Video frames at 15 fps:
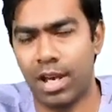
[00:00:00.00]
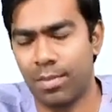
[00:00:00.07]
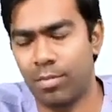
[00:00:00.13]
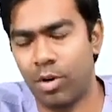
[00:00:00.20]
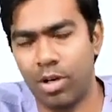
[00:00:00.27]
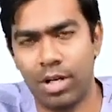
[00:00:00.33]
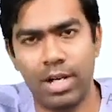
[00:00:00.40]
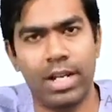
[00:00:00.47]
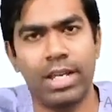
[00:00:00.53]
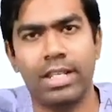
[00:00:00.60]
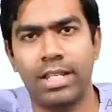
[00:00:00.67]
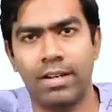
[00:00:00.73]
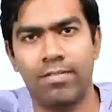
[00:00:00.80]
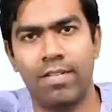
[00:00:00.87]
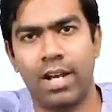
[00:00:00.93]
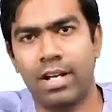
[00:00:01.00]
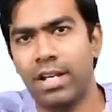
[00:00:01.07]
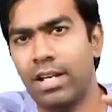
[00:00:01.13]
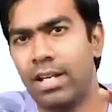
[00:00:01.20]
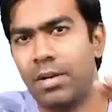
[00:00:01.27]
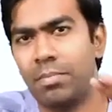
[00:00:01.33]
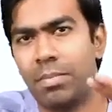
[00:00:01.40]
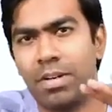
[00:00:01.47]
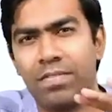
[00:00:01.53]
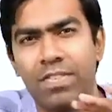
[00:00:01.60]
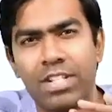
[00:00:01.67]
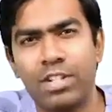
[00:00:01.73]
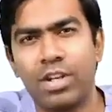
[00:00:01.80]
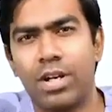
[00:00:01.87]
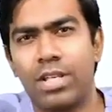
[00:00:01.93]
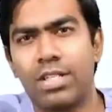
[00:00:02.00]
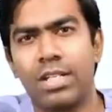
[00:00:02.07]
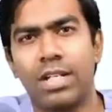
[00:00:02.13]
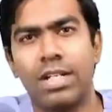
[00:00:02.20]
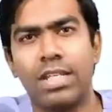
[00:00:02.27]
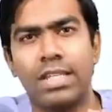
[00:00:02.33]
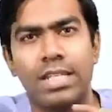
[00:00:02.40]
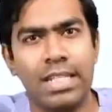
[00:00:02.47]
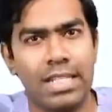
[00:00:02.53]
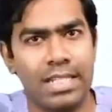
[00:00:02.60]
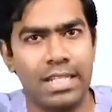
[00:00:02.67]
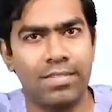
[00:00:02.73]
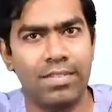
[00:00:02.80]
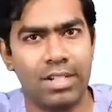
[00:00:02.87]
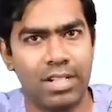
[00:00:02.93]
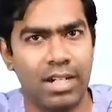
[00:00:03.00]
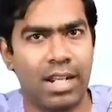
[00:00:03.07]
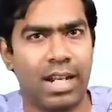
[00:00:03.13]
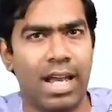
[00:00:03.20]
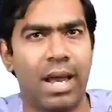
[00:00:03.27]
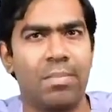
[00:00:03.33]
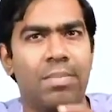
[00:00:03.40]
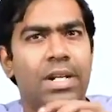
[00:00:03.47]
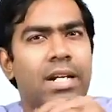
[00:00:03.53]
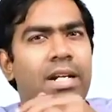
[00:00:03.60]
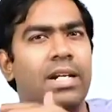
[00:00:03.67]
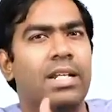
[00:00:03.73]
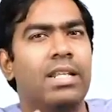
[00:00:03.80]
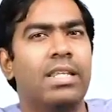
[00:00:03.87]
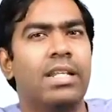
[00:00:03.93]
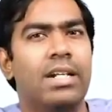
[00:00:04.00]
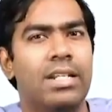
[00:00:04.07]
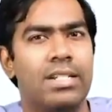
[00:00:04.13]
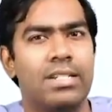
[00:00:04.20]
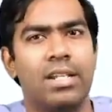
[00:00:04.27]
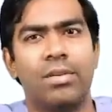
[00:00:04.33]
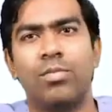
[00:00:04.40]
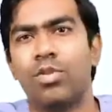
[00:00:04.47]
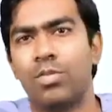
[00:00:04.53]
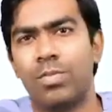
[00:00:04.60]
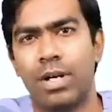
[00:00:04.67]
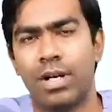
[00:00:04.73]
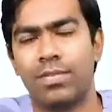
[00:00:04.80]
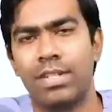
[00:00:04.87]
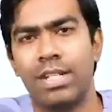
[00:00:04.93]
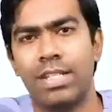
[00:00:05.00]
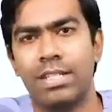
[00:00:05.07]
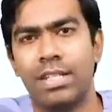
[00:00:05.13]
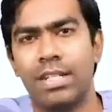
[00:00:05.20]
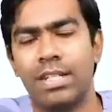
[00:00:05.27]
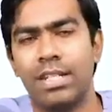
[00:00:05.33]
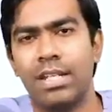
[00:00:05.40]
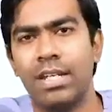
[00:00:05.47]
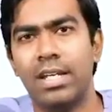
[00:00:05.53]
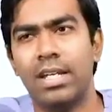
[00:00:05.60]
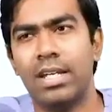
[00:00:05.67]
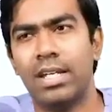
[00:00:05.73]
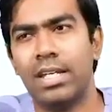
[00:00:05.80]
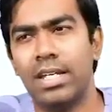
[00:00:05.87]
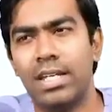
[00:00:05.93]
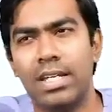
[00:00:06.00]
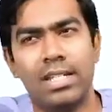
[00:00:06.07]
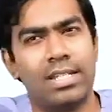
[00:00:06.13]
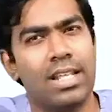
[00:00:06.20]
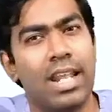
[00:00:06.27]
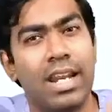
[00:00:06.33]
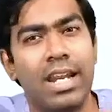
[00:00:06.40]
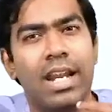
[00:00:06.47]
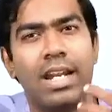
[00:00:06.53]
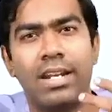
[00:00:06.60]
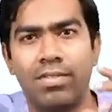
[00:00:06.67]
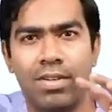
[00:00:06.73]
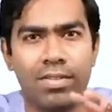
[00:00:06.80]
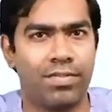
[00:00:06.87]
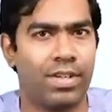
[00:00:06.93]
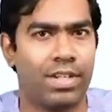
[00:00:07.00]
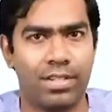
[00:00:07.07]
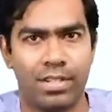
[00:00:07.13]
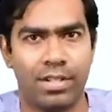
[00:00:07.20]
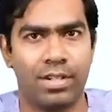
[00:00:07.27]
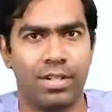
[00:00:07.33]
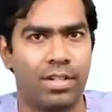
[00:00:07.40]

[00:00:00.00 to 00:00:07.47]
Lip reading: I'm not denying that fact. But physiologically, these events that are happening till the distal most part of the DCT is relatively fixed.